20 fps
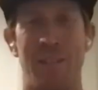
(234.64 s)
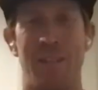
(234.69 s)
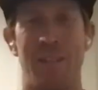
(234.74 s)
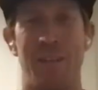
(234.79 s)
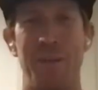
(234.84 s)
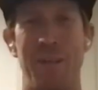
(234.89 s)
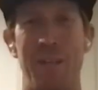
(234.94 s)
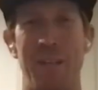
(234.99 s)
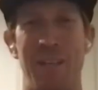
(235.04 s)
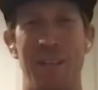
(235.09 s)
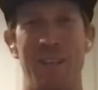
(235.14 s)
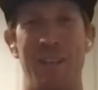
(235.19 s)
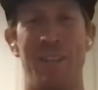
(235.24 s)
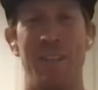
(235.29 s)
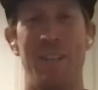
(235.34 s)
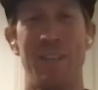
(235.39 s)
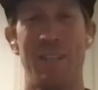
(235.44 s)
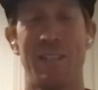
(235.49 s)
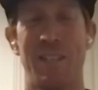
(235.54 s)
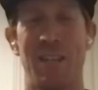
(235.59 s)
I mean,
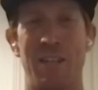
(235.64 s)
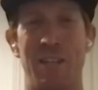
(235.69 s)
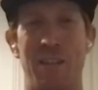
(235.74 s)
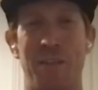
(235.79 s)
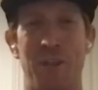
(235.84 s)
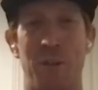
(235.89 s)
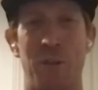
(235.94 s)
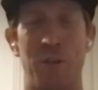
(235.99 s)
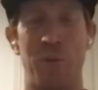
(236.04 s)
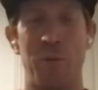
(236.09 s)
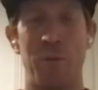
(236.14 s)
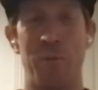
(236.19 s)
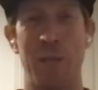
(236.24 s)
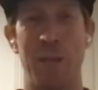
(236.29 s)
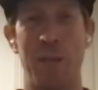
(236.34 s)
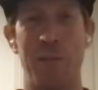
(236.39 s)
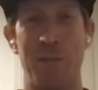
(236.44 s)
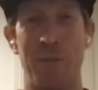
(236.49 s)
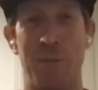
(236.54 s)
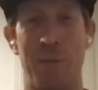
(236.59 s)
it's so difficult. It would
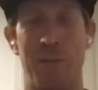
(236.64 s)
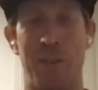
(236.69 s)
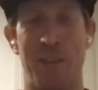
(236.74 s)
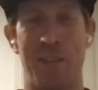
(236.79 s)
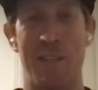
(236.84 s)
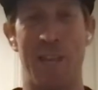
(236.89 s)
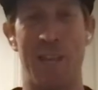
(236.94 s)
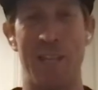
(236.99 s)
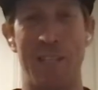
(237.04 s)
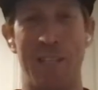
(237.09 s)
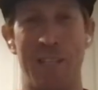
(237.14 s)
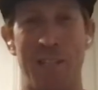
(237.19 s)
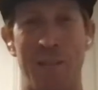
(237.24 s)
definitely be fantastic.